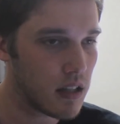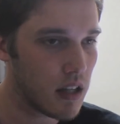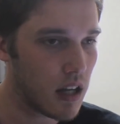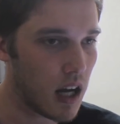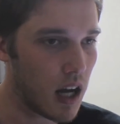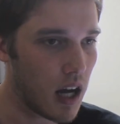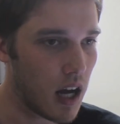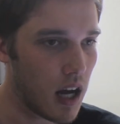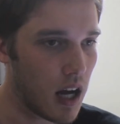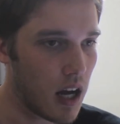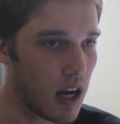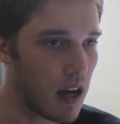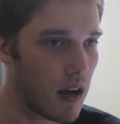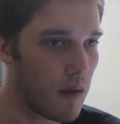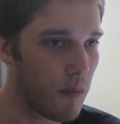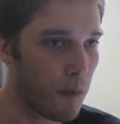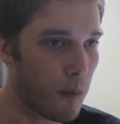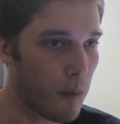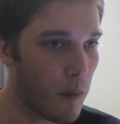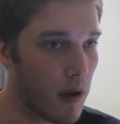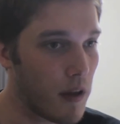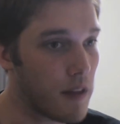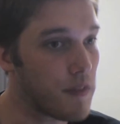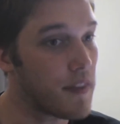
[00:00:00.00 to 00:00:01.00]
uh,
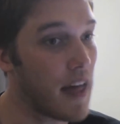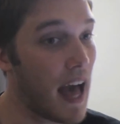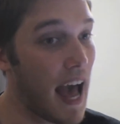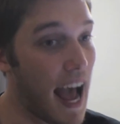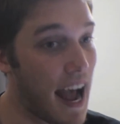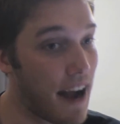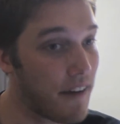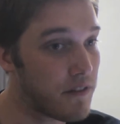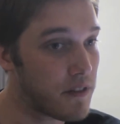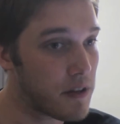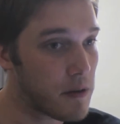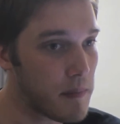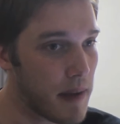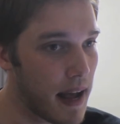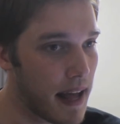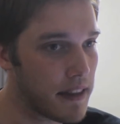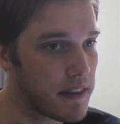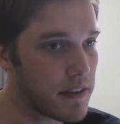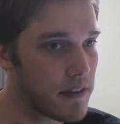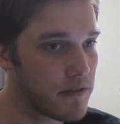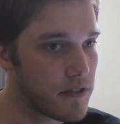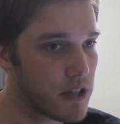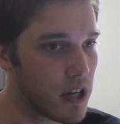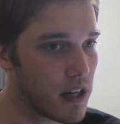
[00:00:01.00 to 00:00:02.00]
the
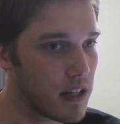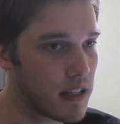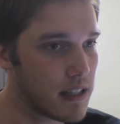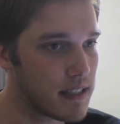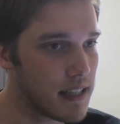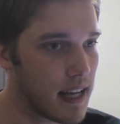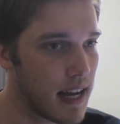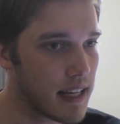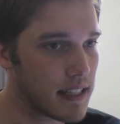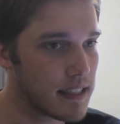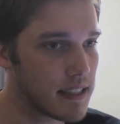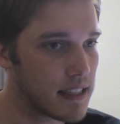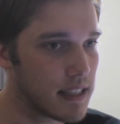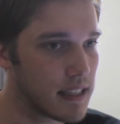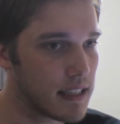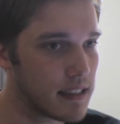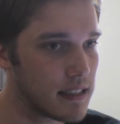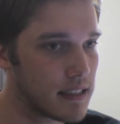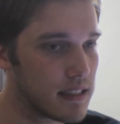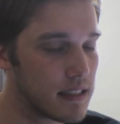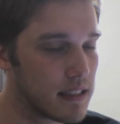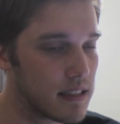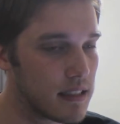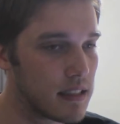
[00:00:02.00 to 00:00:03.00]
aftermath of Charlie's
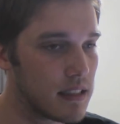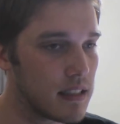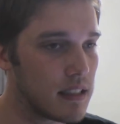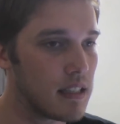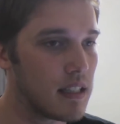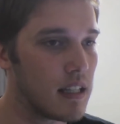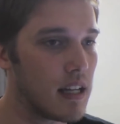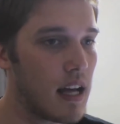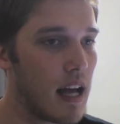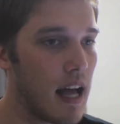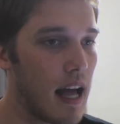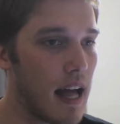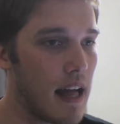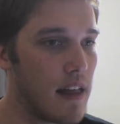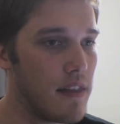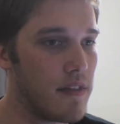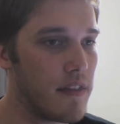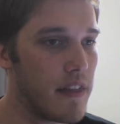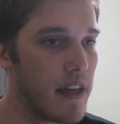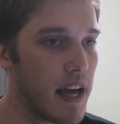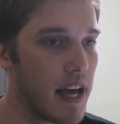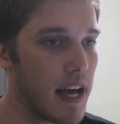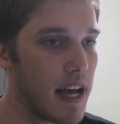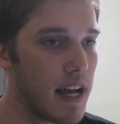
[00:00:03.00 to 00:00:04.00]
accident,
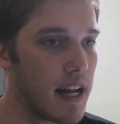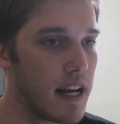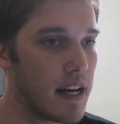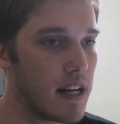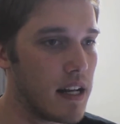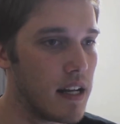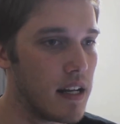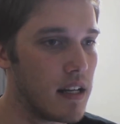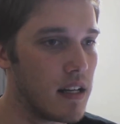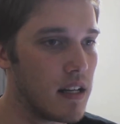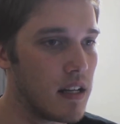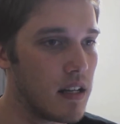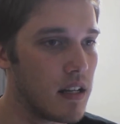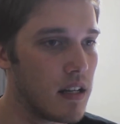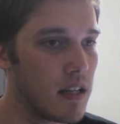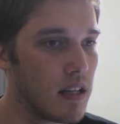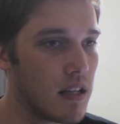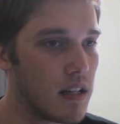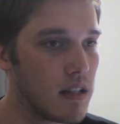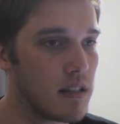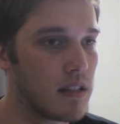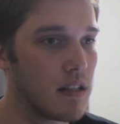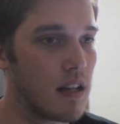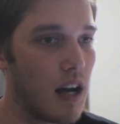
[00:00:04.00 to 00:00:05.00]
and then
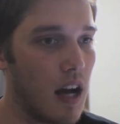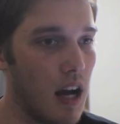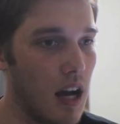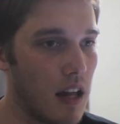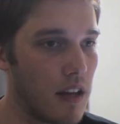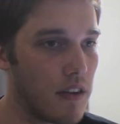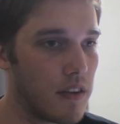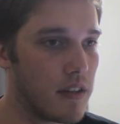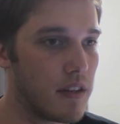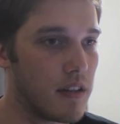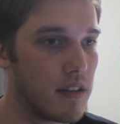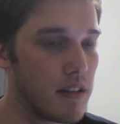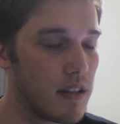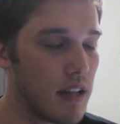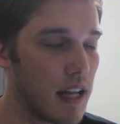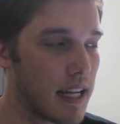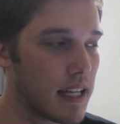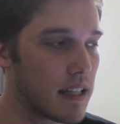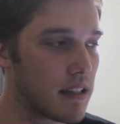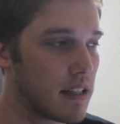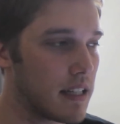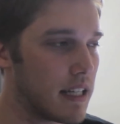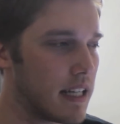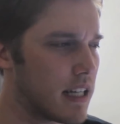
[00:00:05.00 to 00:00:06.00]
uh,
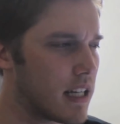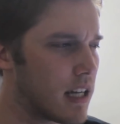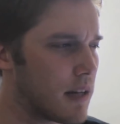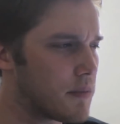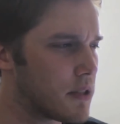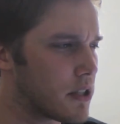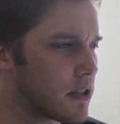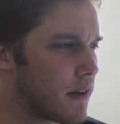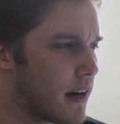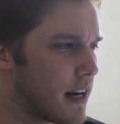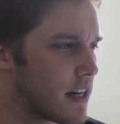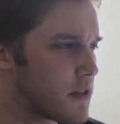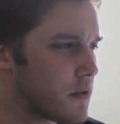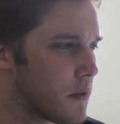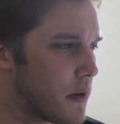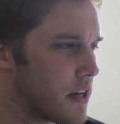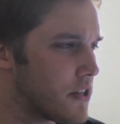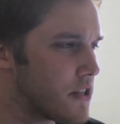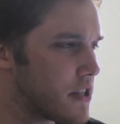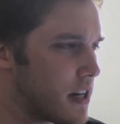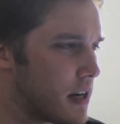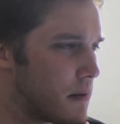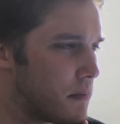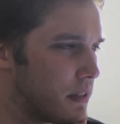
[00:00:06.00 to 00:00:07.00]
like leading up to
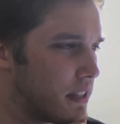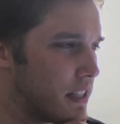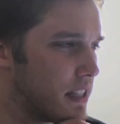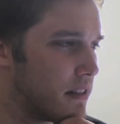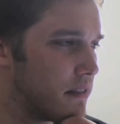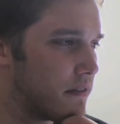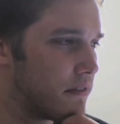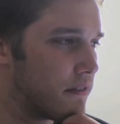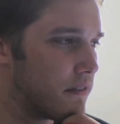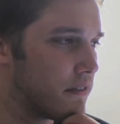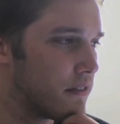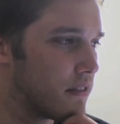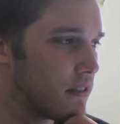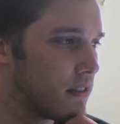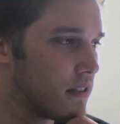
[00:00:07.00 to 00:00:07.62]
graduation, I believe.